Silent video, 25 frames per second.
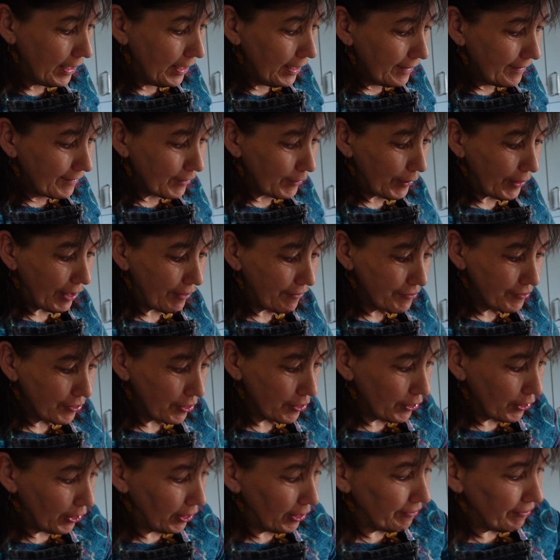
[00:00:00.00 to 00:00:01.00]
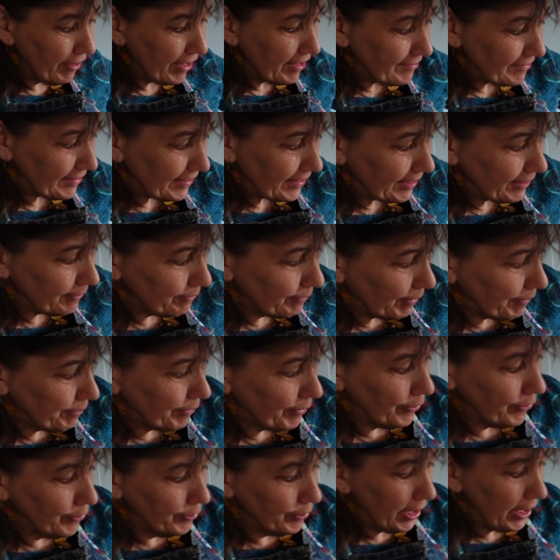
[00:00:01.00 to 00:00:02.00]
So what I've done already in my
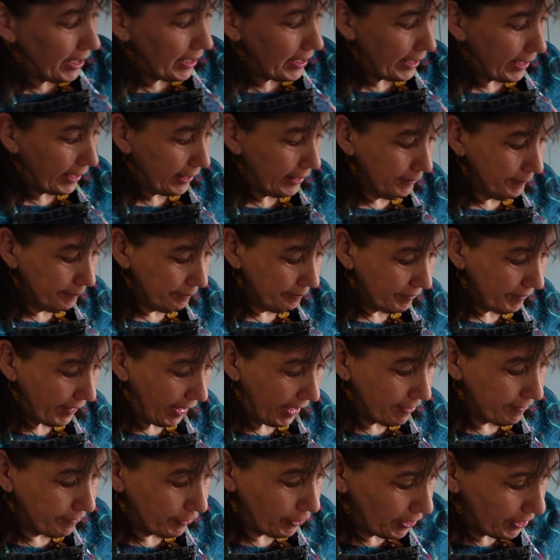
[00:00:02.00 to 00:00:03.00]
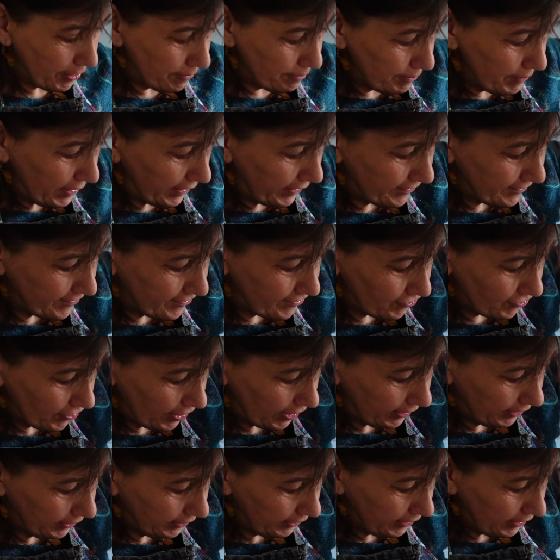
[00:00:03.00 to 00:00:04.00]
bowl here, I've got a
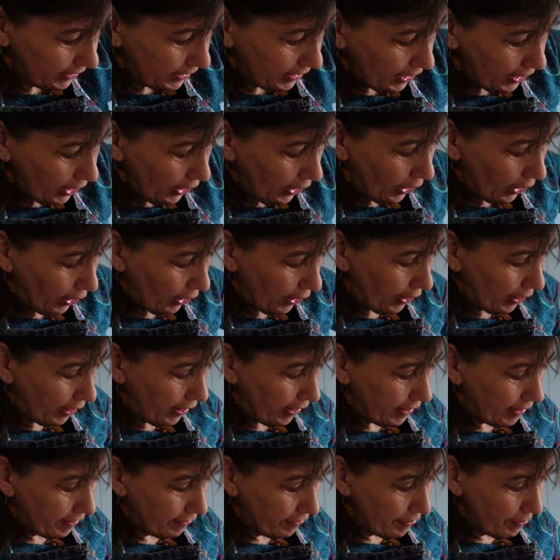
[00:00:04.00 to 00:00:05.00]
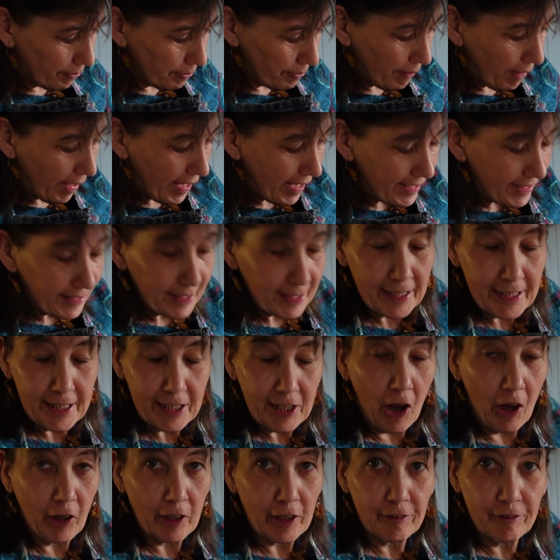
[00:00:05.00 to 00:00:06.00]
mixture of mainly
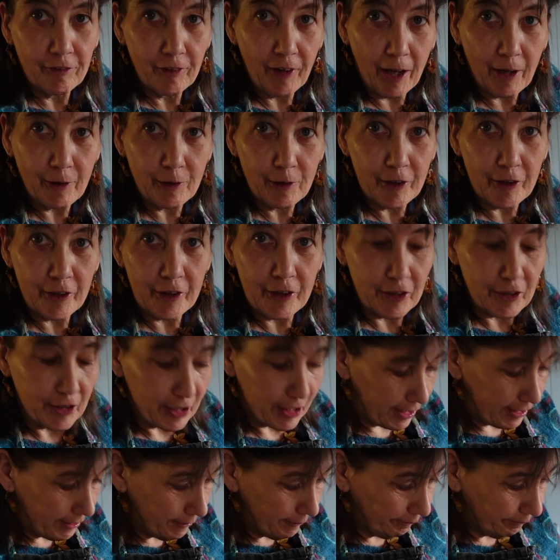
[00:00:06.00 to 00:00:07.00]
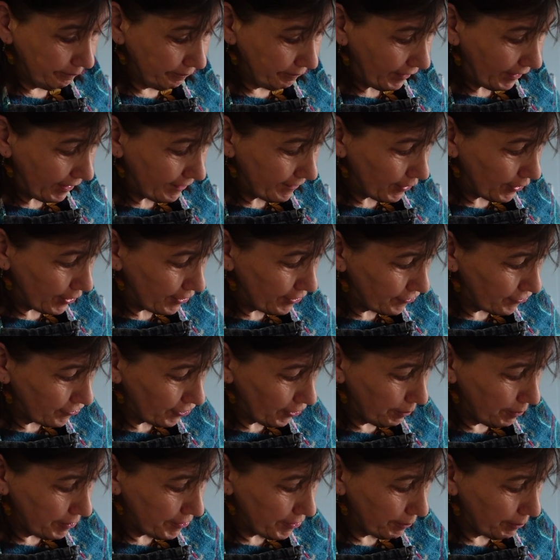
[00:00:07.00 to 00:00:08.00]
cauliflower and onion. So it's
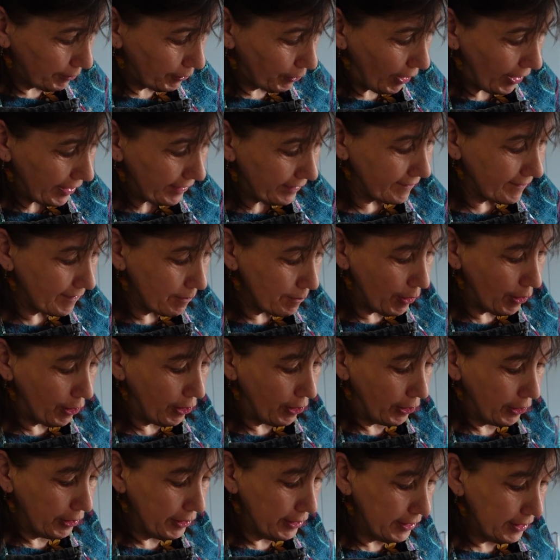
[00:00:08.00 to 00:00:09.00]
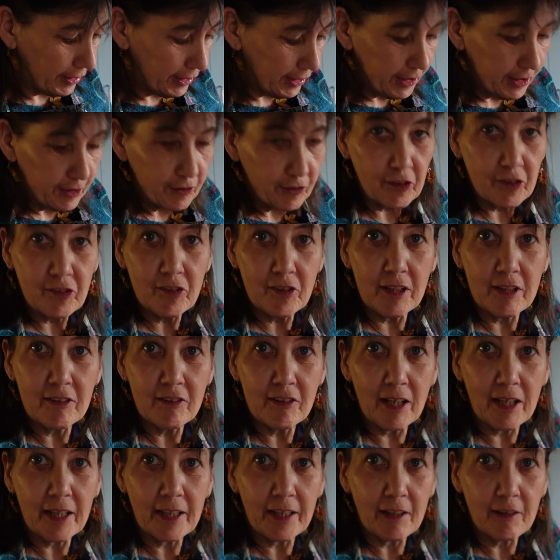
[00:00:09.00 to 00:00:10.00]
chopped up quite small, just
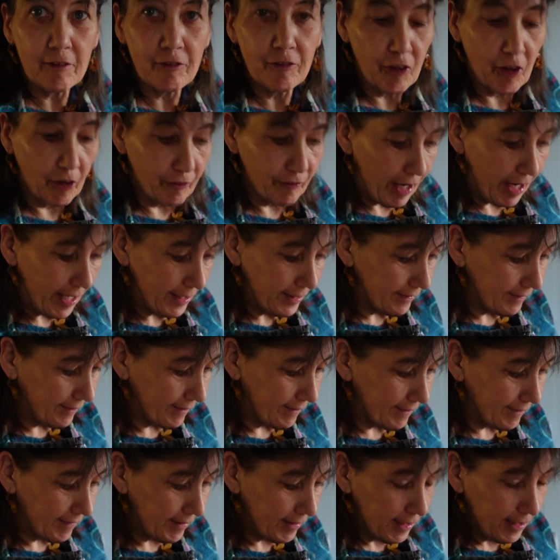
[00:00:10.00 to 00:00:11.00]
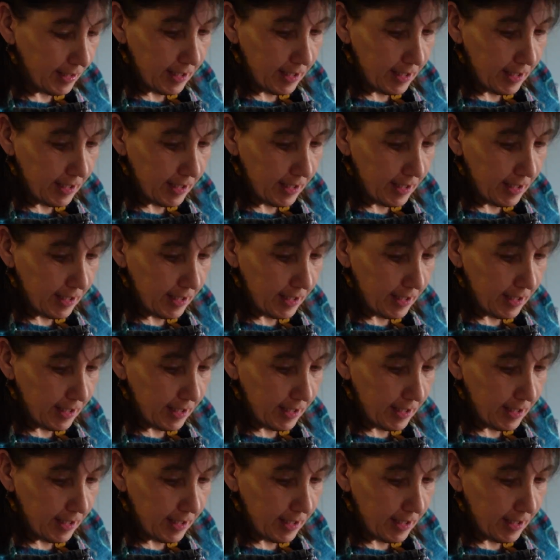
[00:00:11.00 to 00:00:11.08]
into little florets.